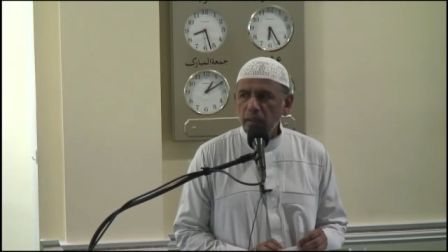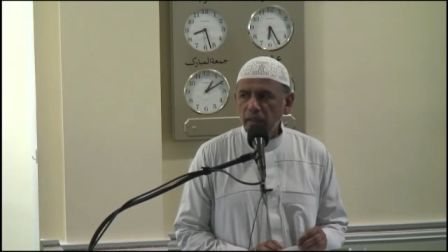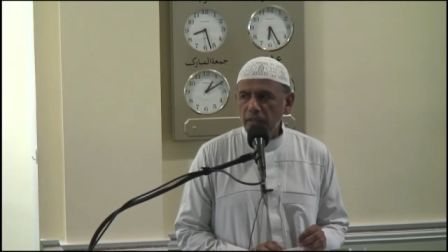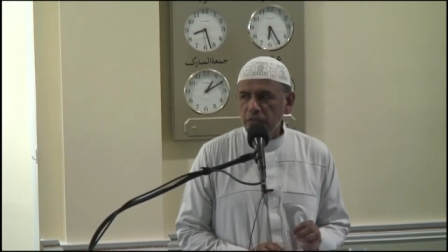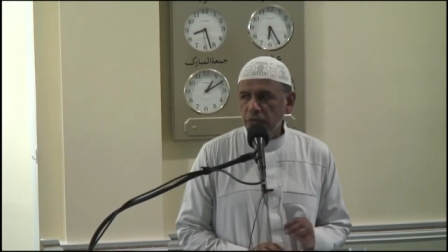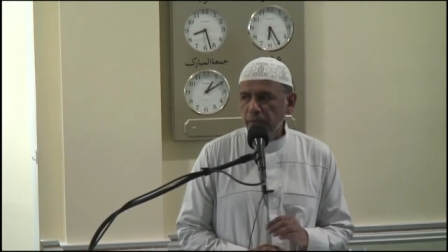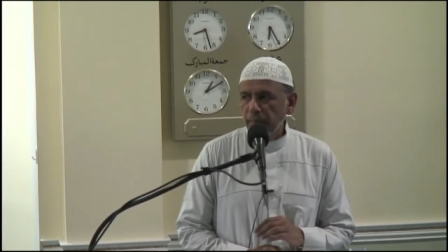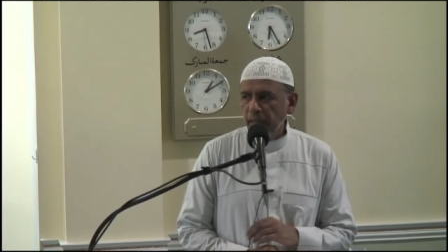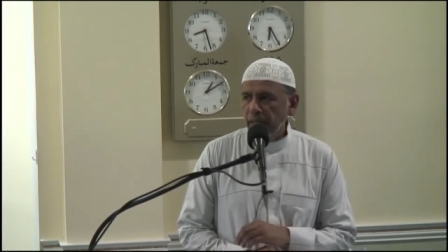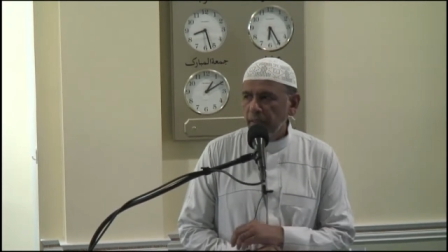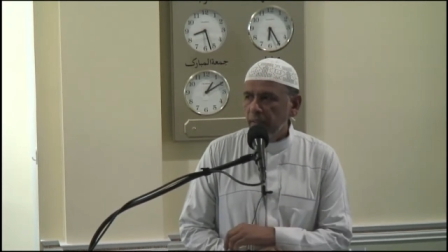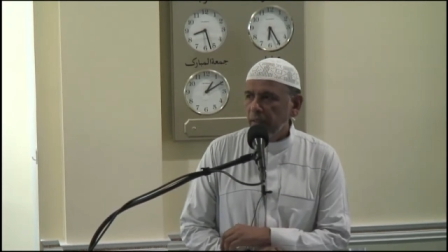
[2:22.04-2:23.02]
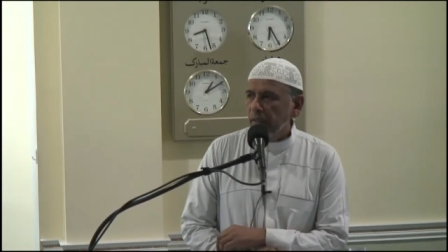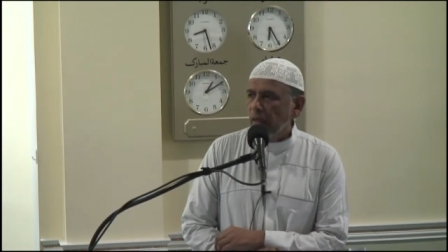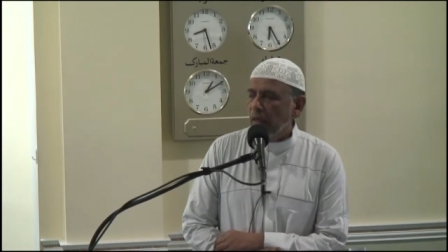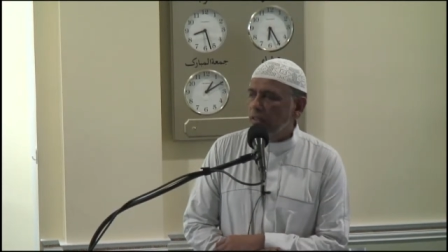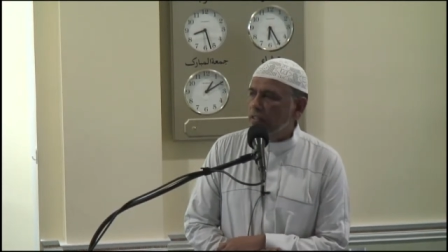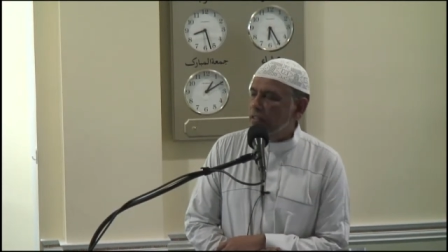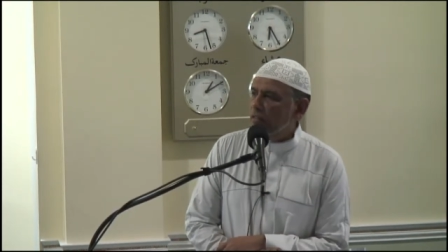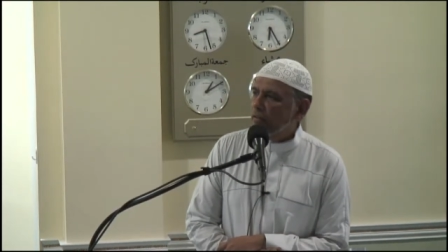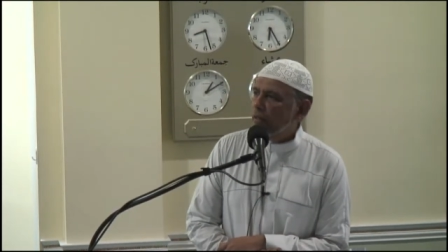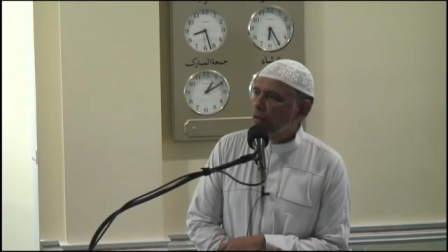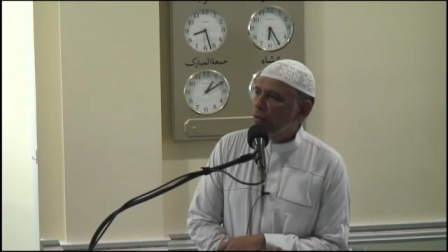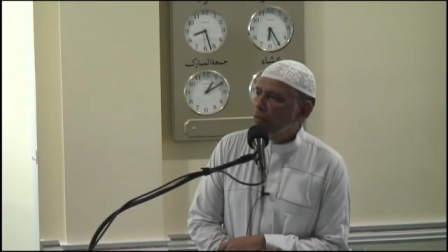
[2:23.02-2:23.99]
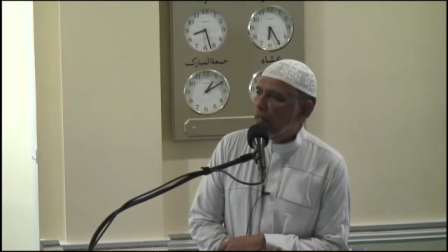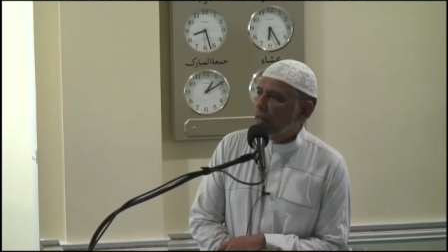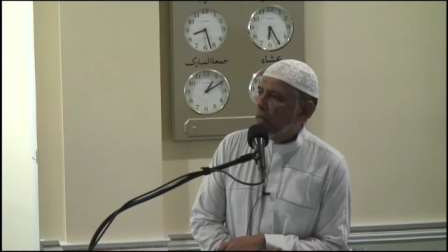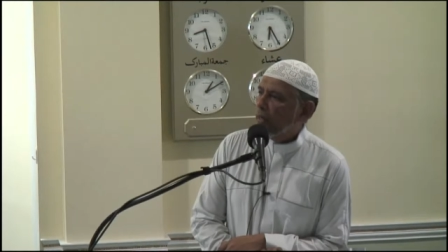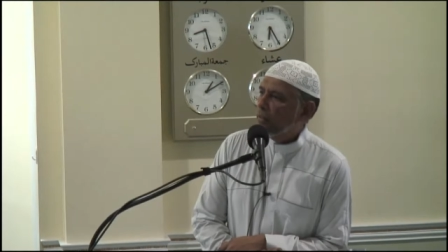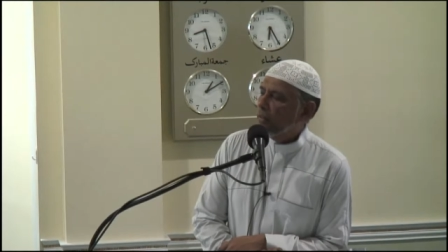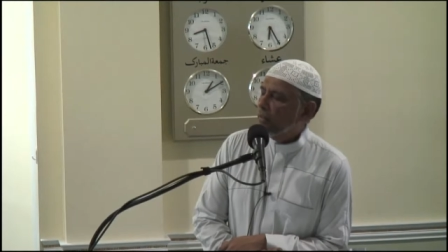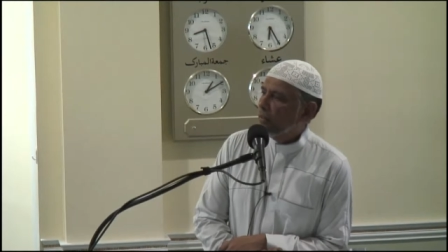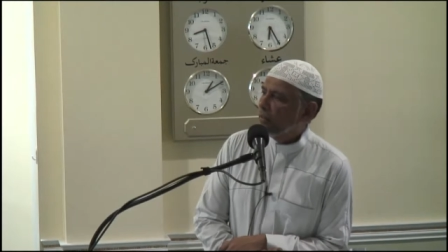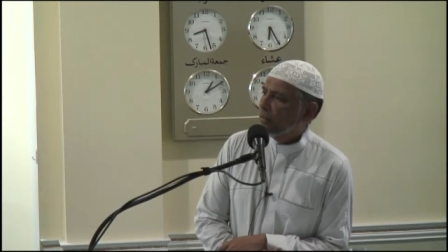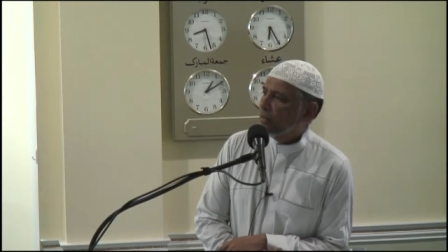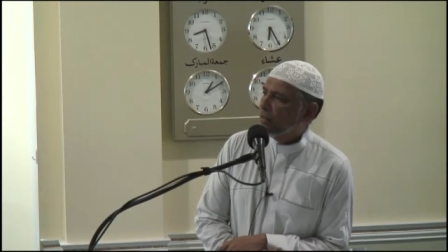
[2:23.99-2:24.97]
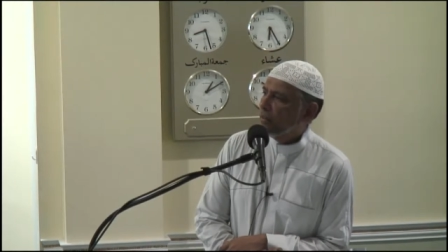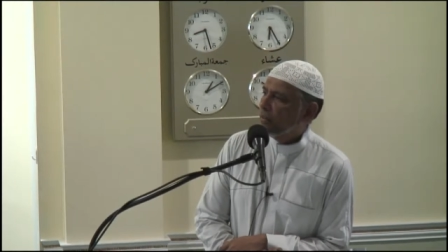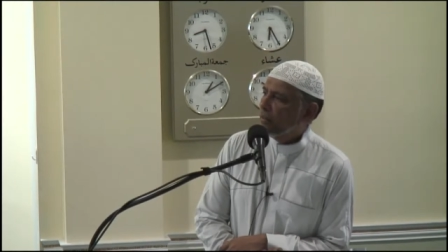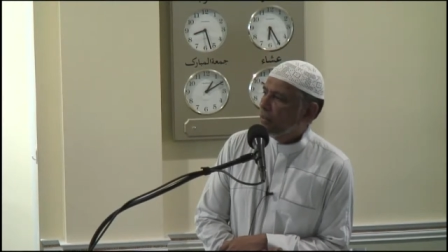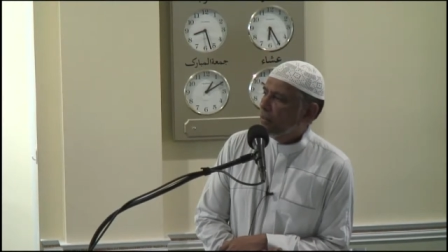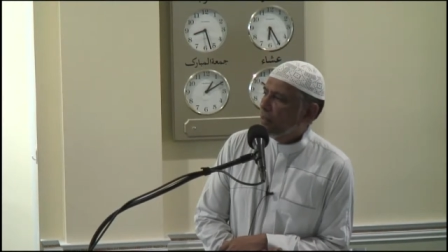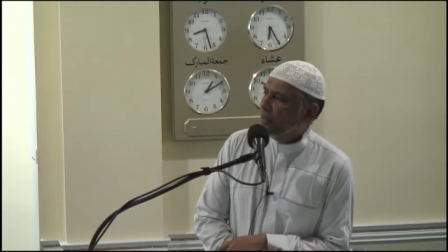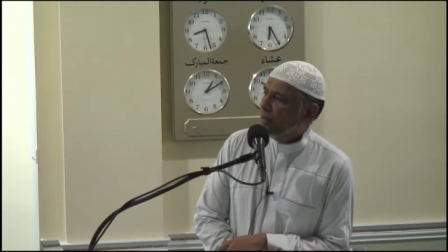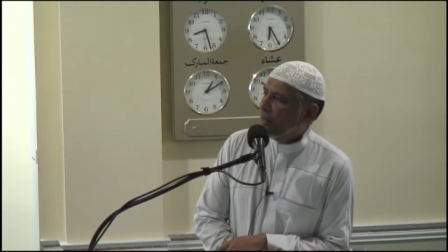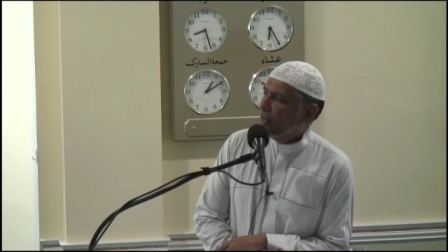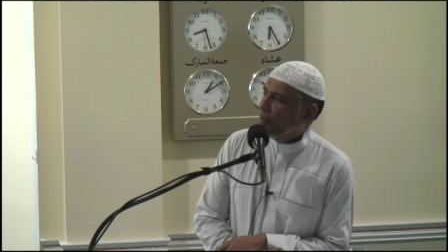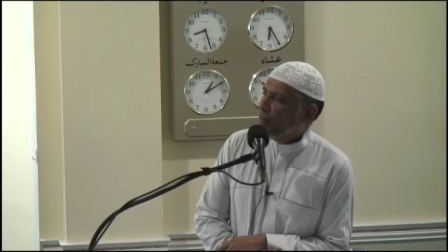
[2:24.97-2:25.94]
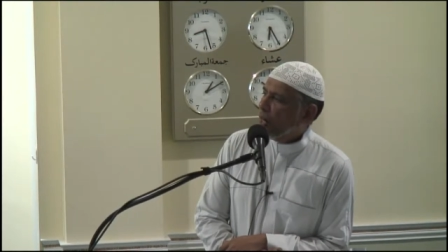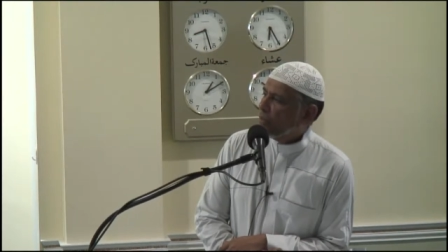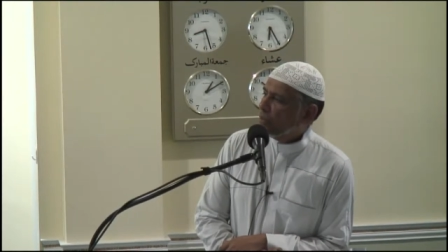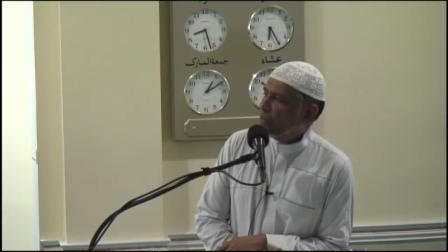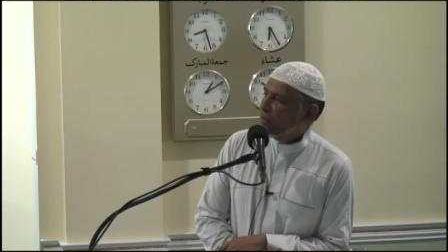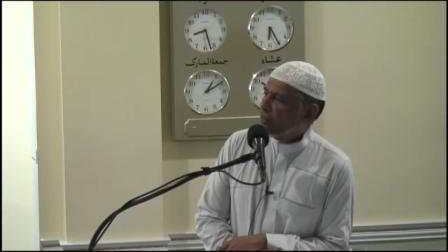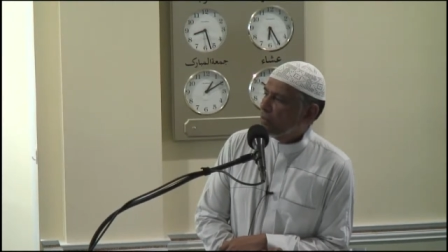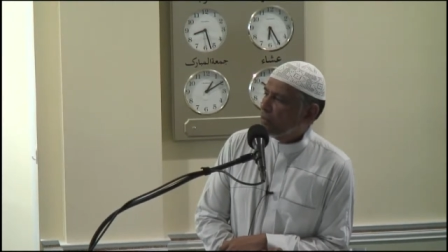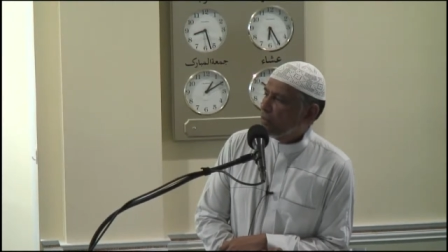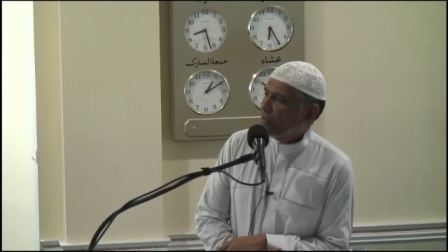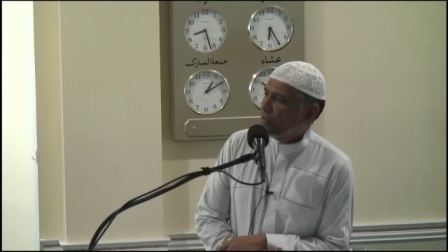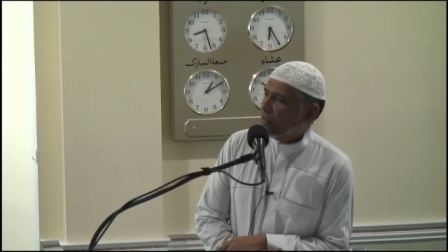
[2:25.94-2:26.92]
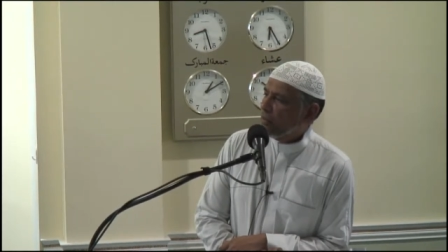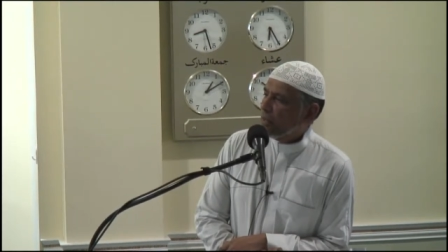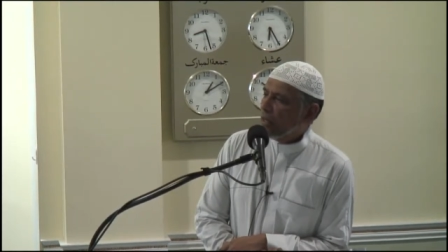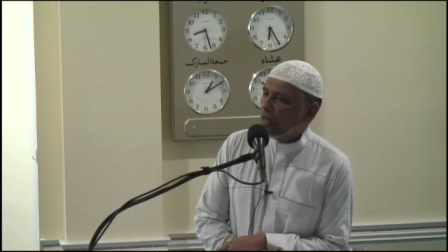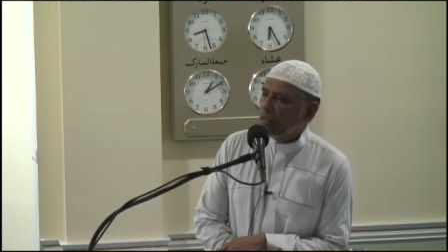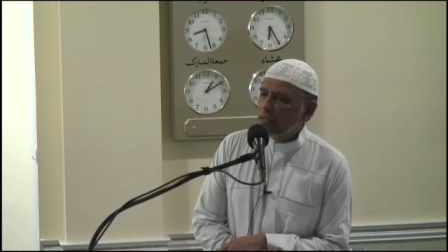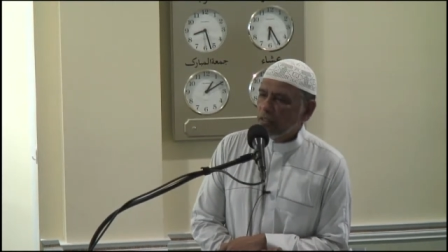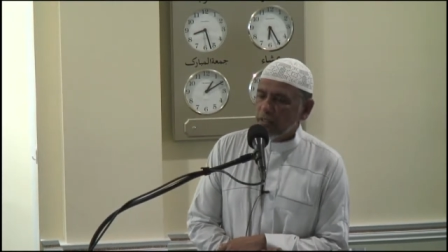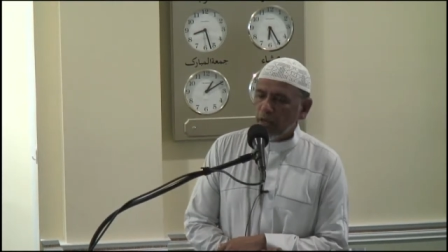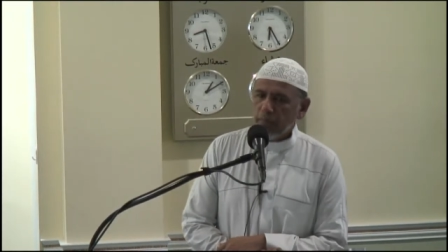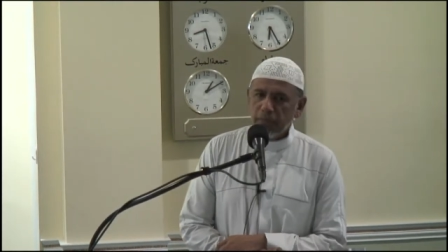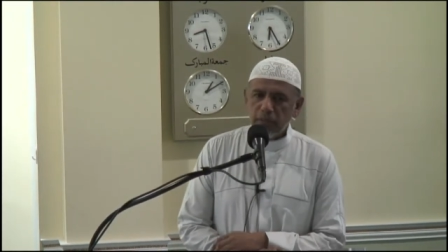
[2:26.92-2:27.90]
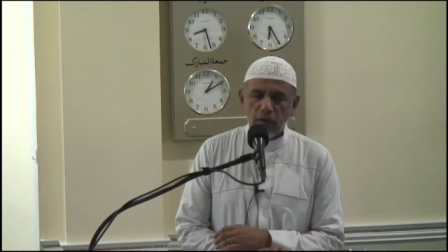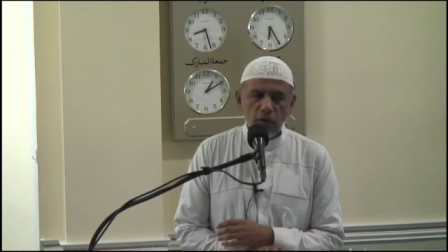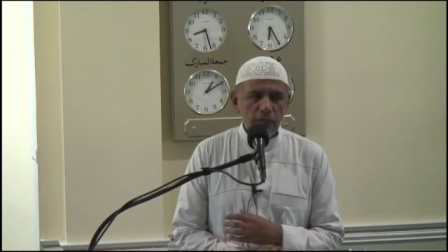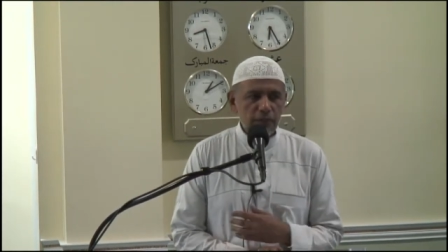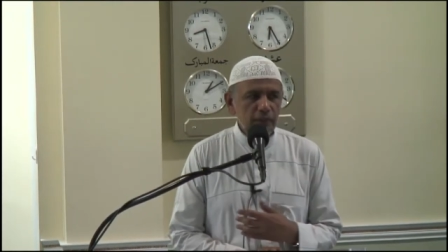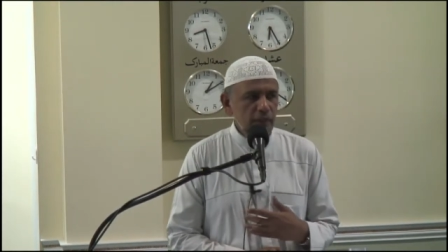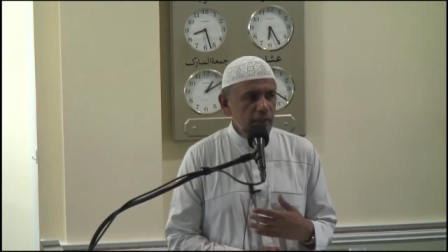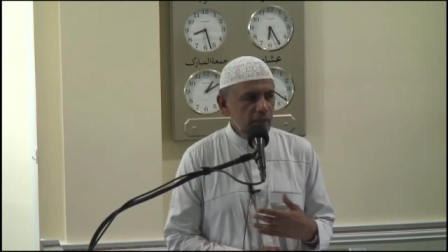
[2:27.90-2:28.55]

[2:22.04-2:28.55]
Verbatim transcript: is reminding us in the Quran about the concept of